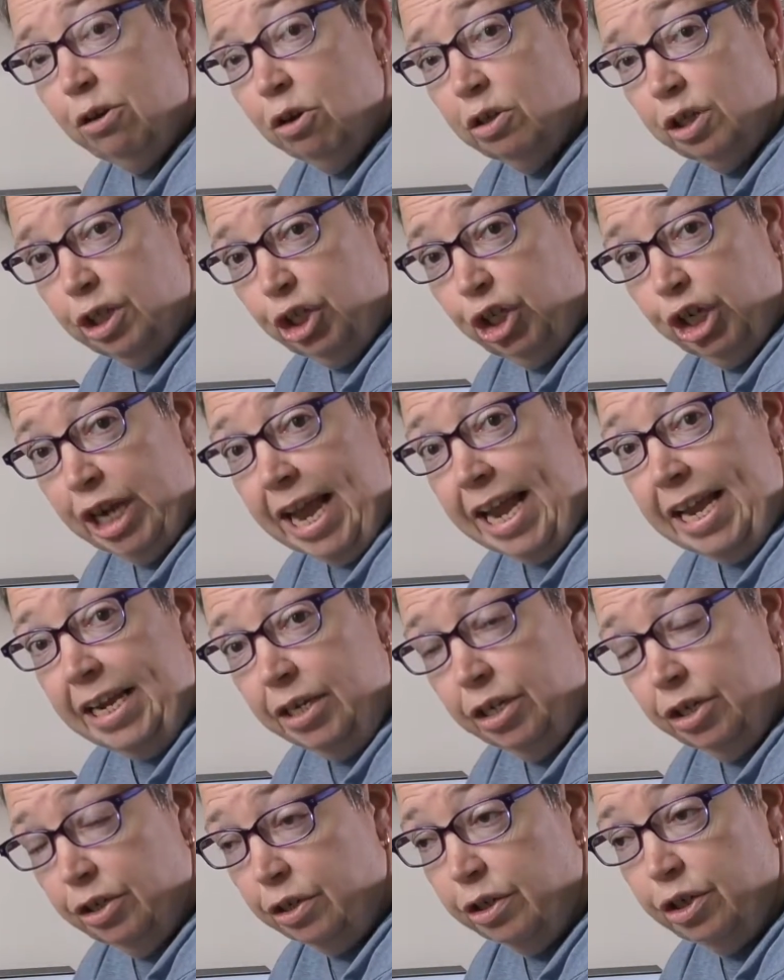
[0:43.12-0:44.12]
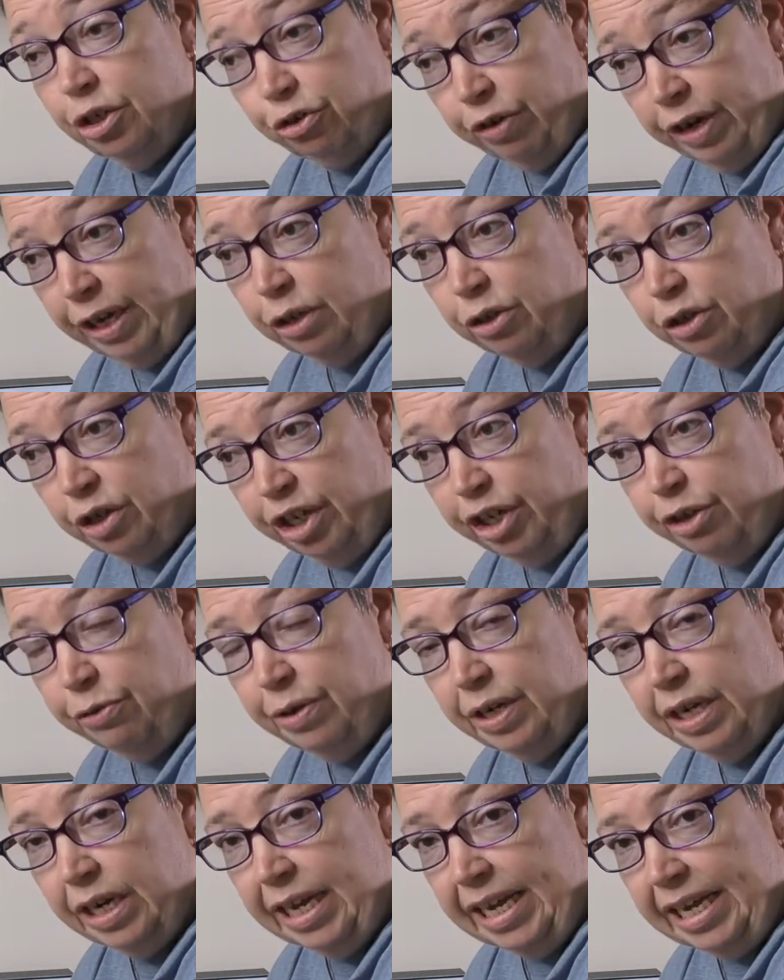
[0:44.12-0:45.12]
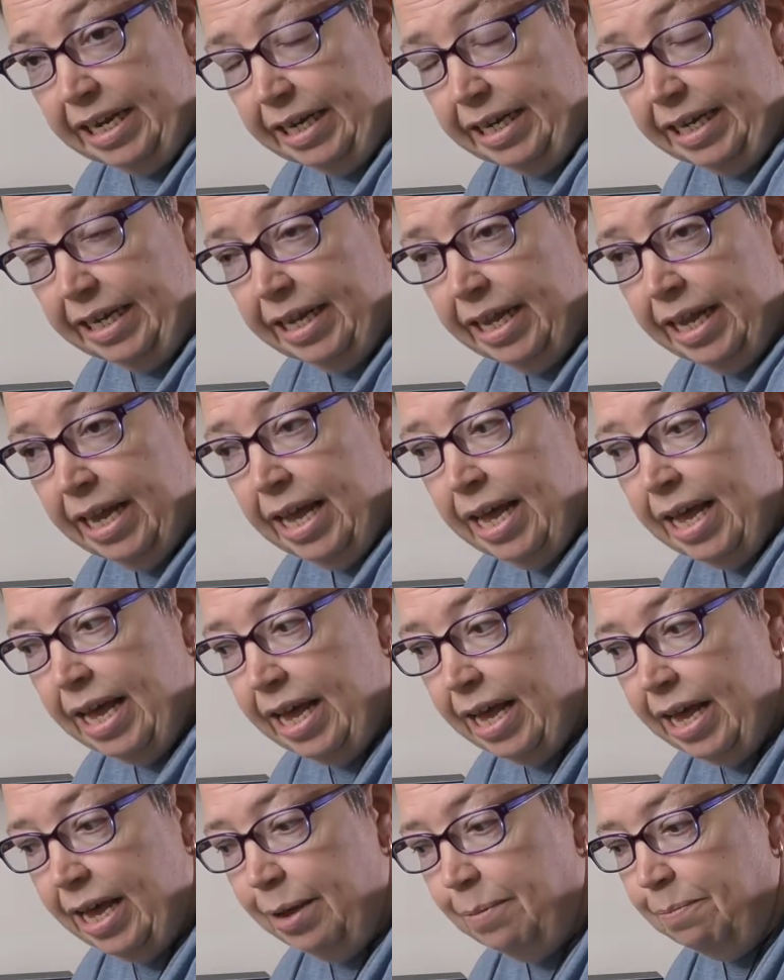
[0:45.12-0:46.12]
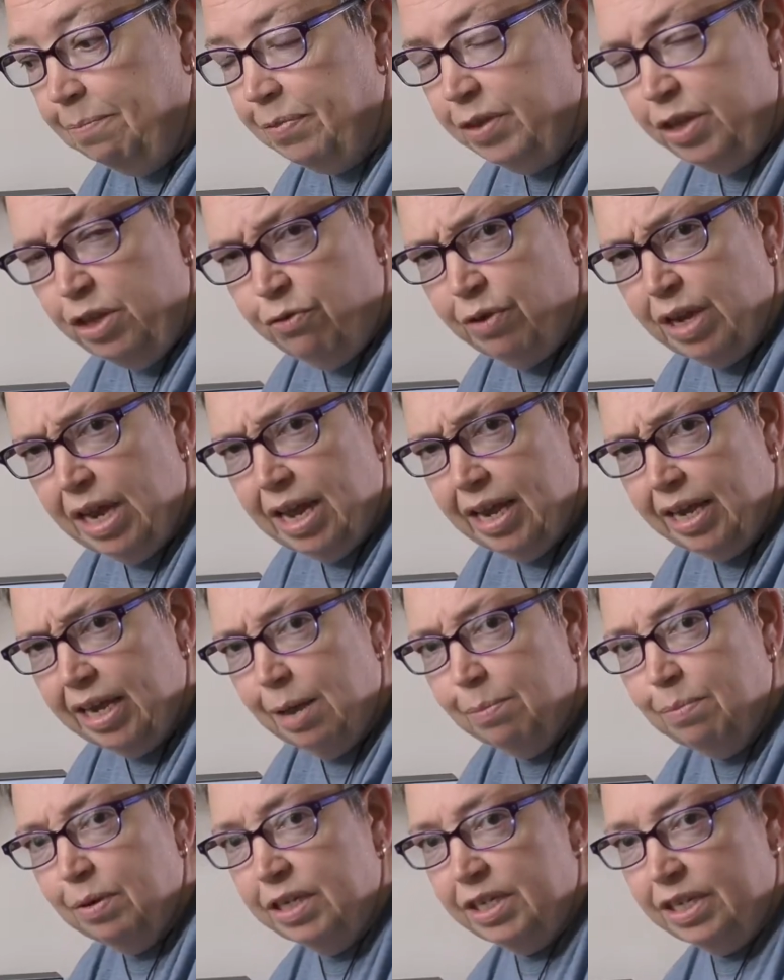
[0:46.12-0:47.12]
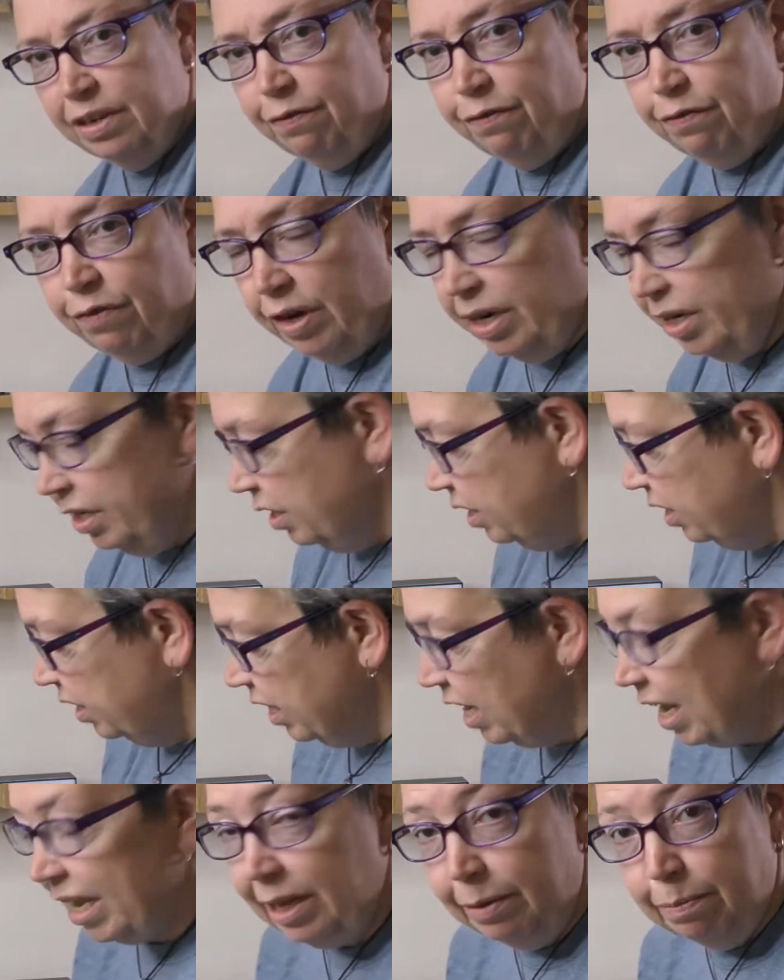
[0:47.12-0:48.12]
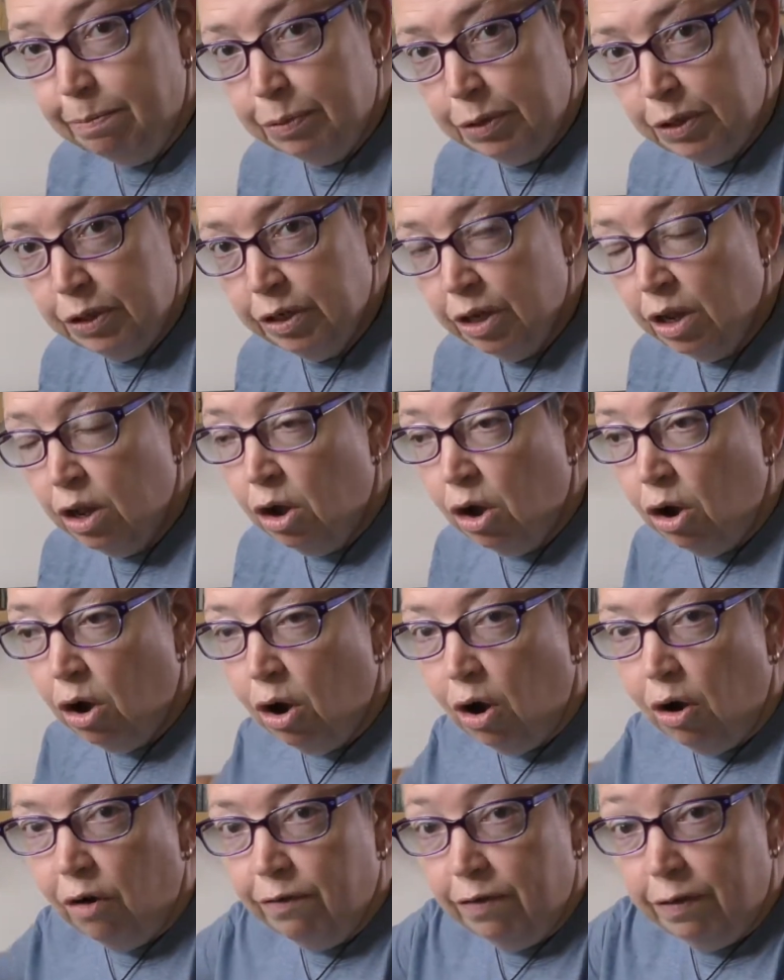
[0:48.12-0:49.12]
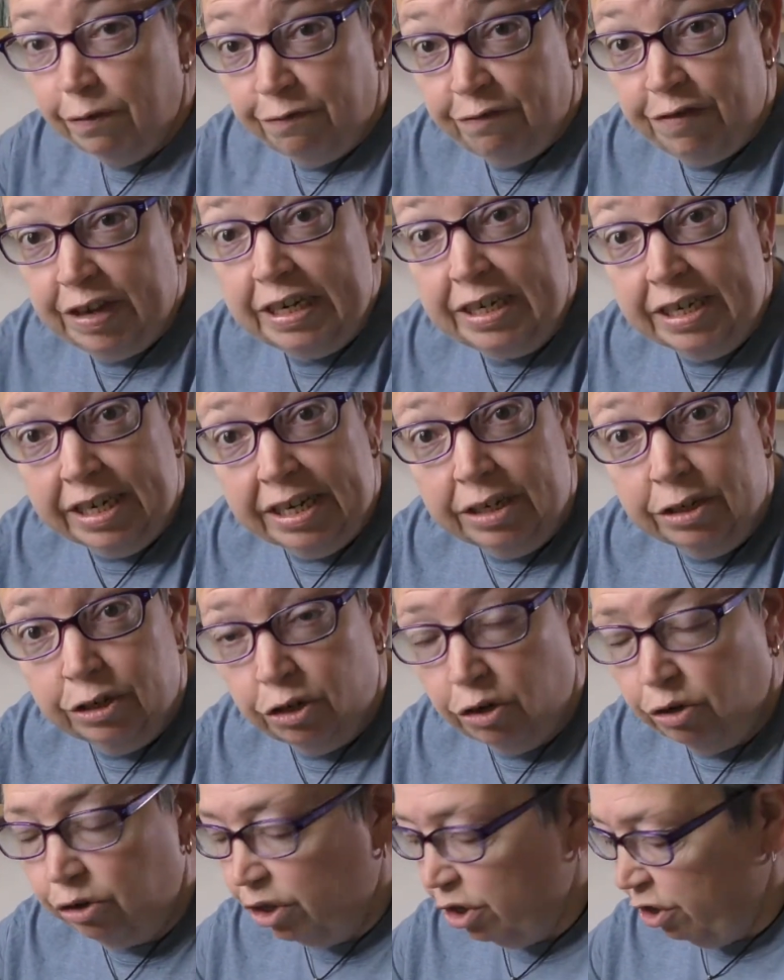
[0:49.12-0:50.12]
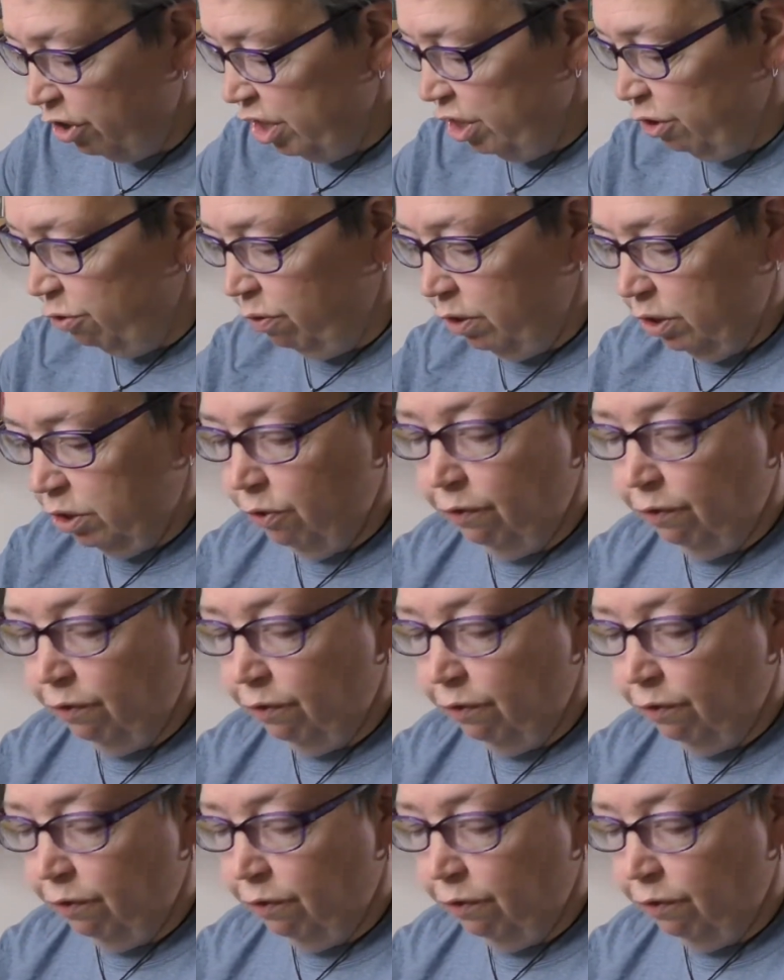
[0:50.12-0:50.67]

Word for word: you go to change the strings on a ukulele, um, you get a couple of different types of fittings on your uke.